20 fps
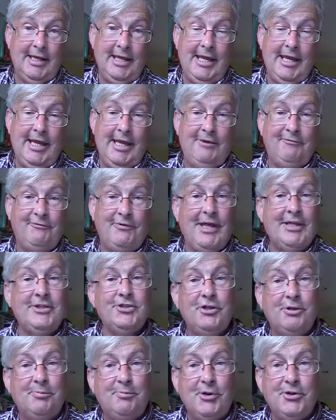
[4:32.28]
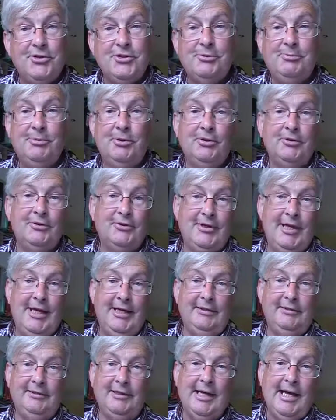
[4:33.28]
If that's not possible,
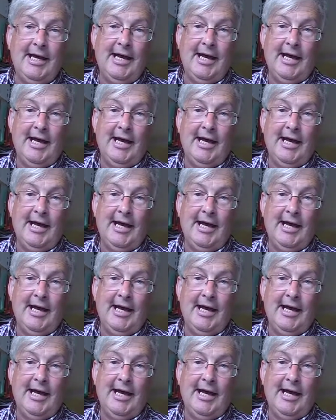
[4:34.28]
then